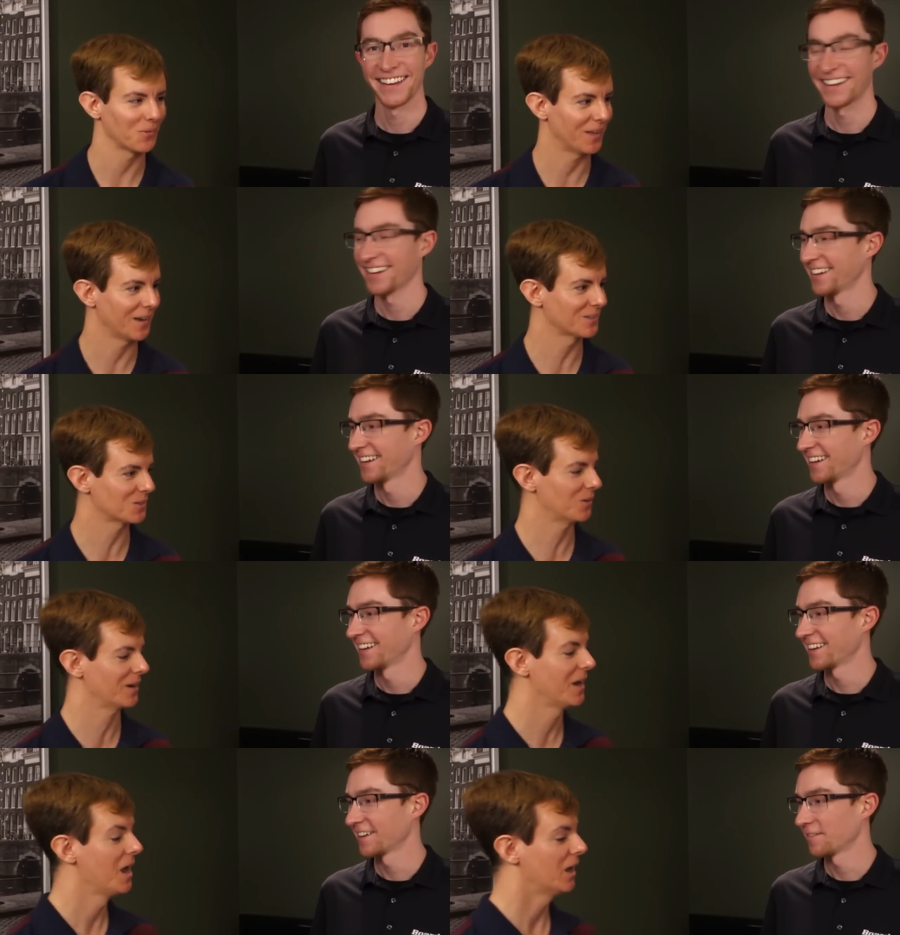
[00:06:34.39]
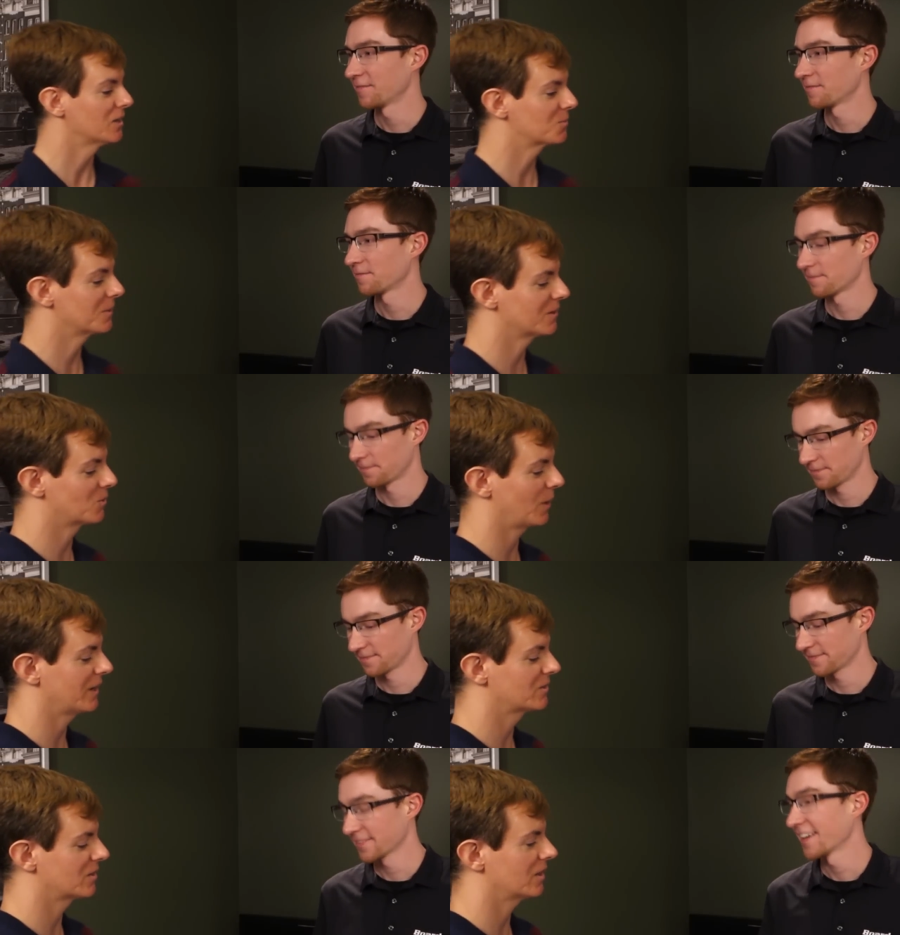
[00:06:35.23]
Speaker 1: Well, thanks, Greg. It's been
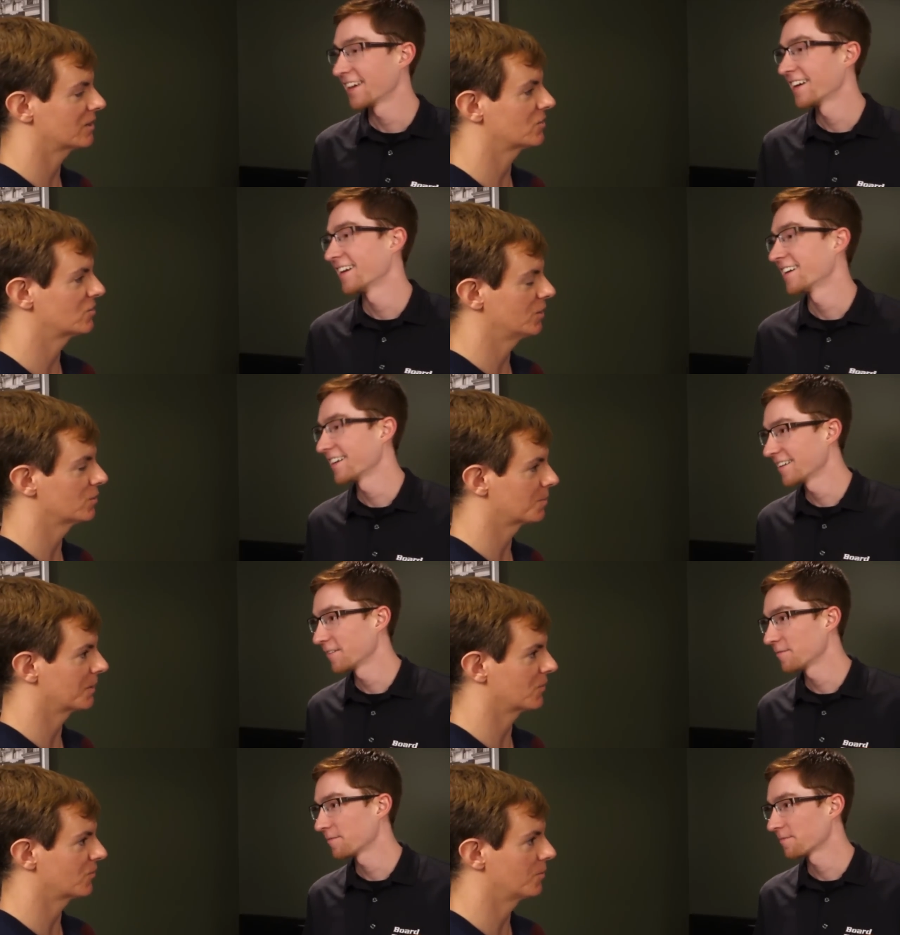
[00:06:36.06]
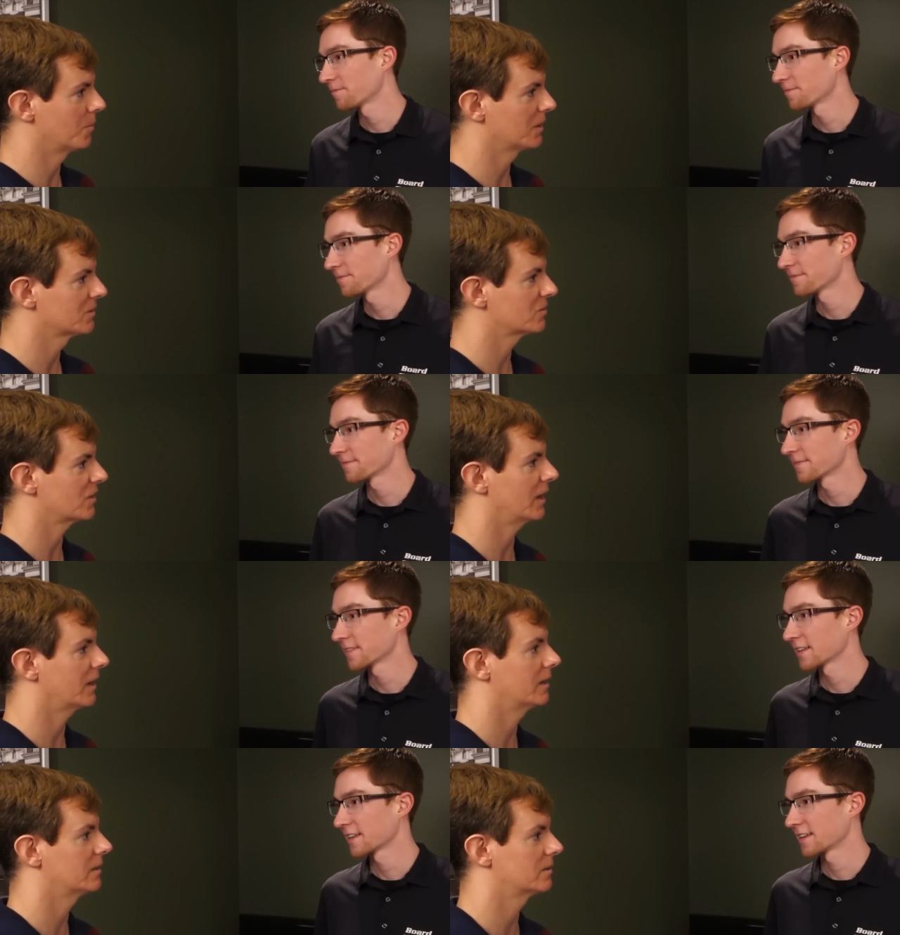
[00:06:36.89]
great uh, to see you. It's been a few months,
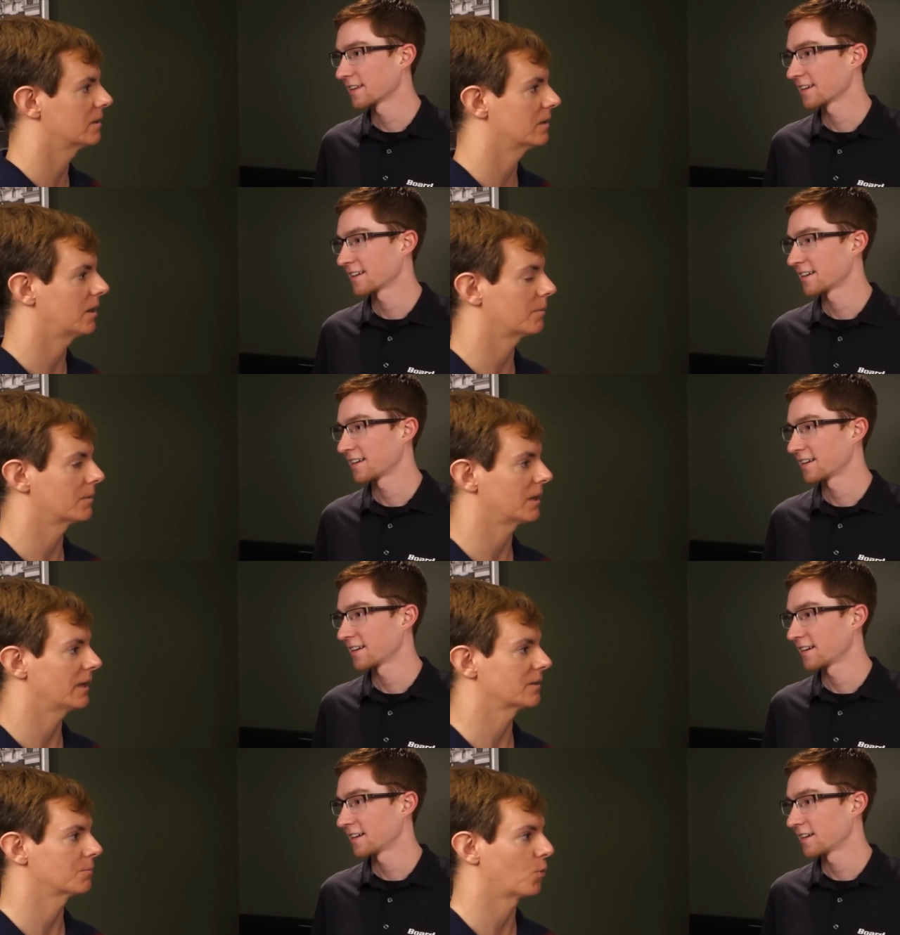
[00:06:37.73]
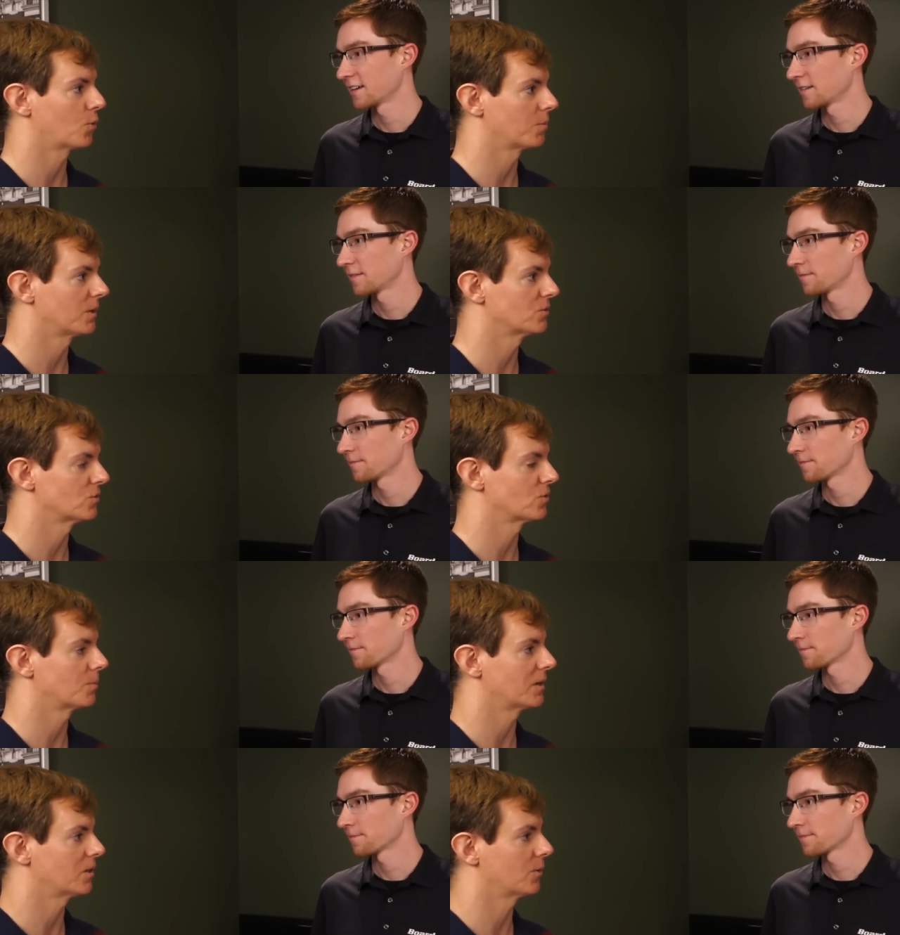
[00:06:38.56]
and uh, I'm glad that Board Blazers
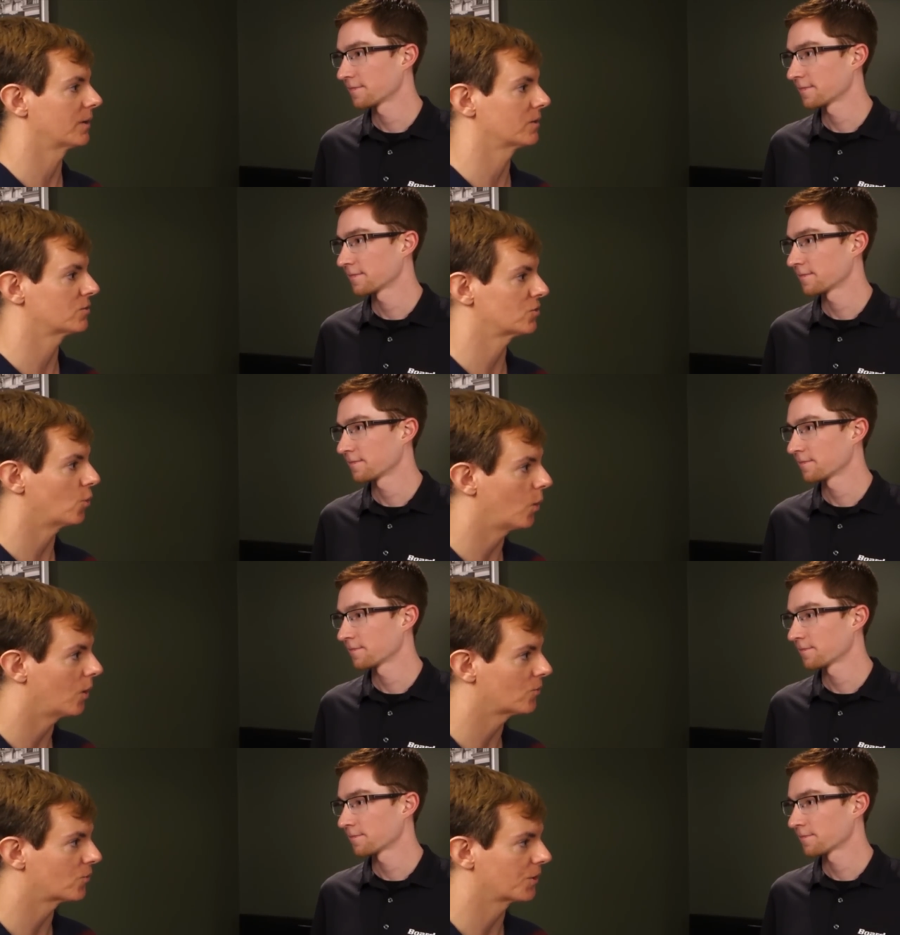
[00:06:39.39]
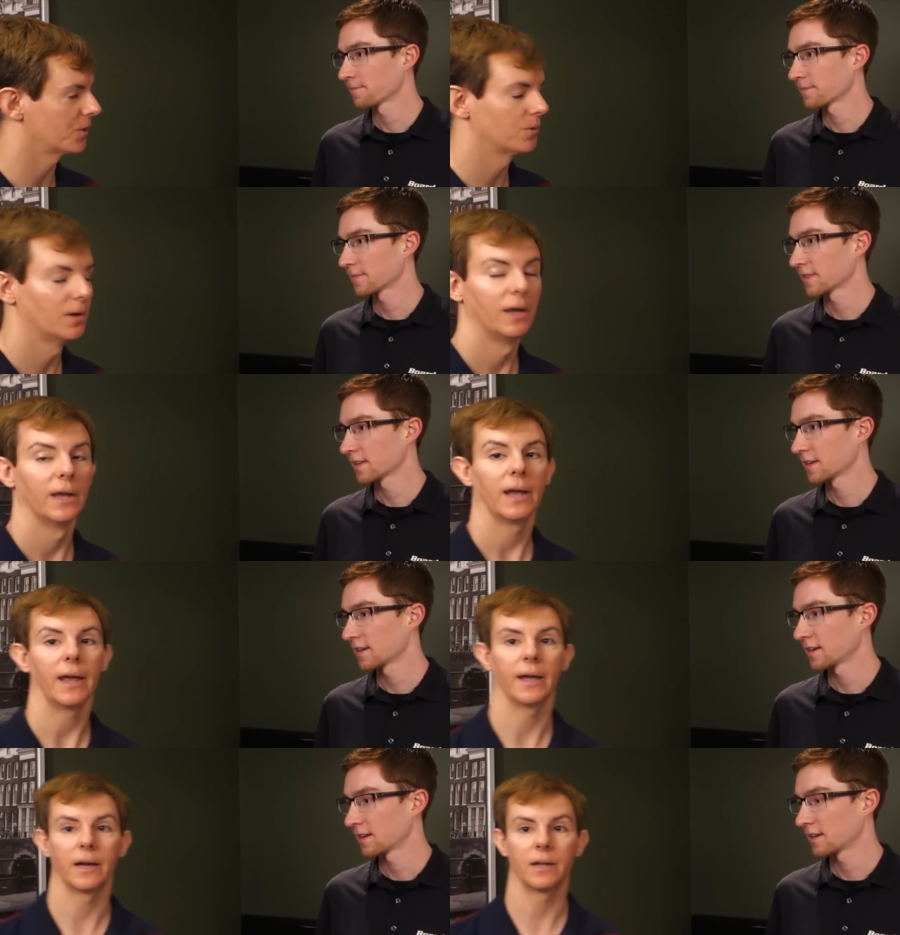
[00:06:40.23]
have been going so well for you.
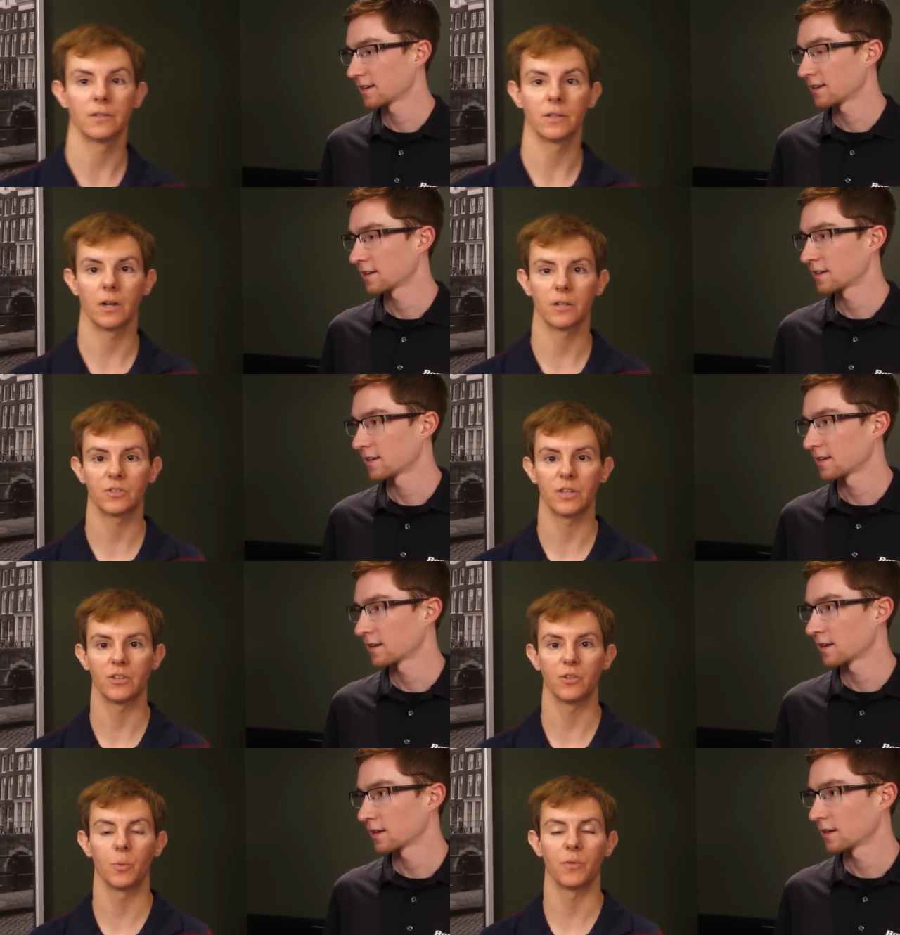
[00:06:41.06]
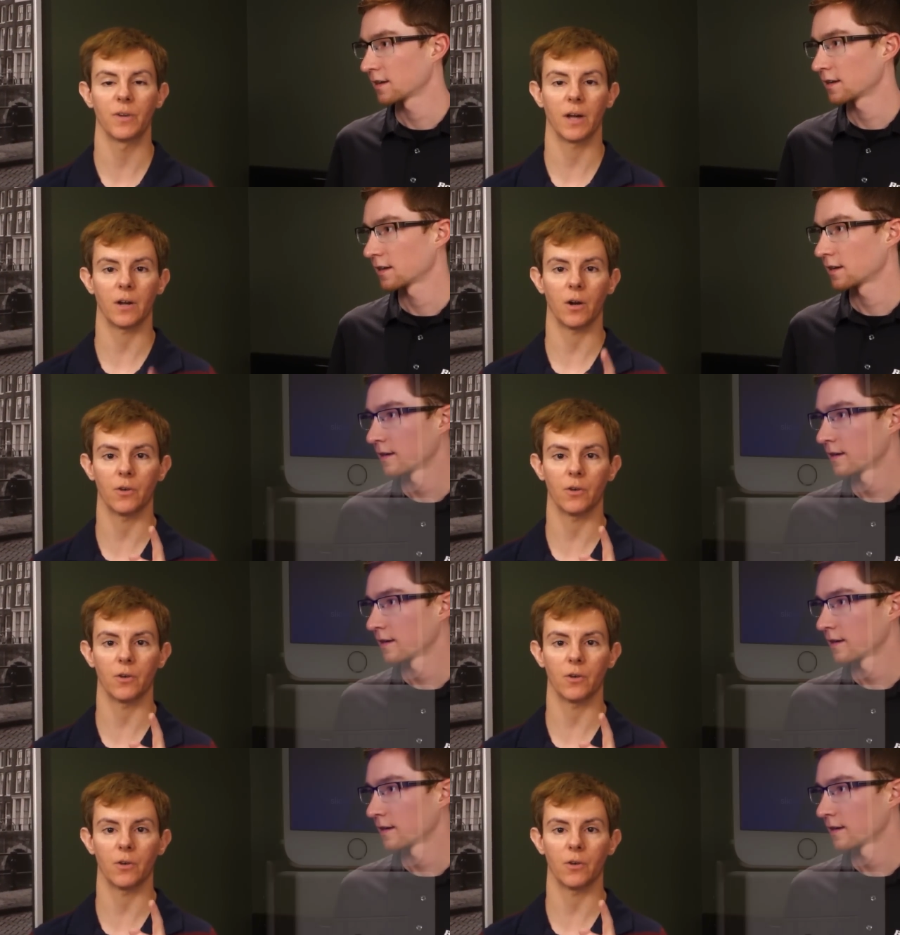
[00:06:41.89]
And stay tuned. We've got,